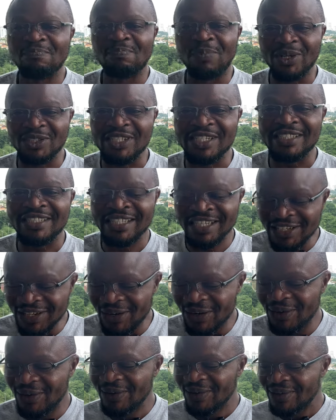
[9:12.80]

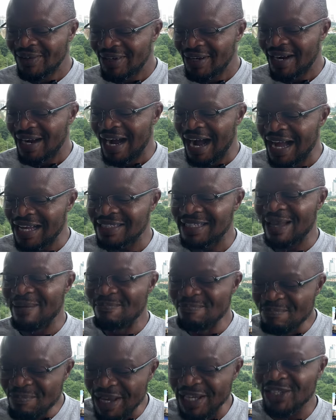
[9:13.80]
Pochettino has a
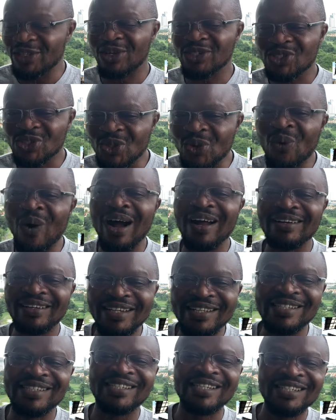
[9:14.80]
major squad
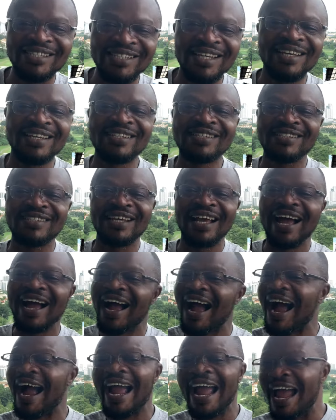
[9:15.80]
decisions
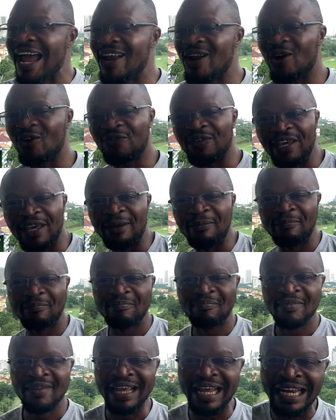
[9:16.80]
ahead of him
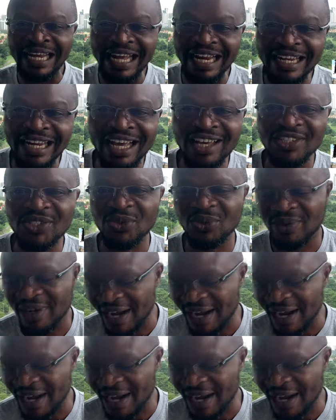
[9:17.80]
in the days to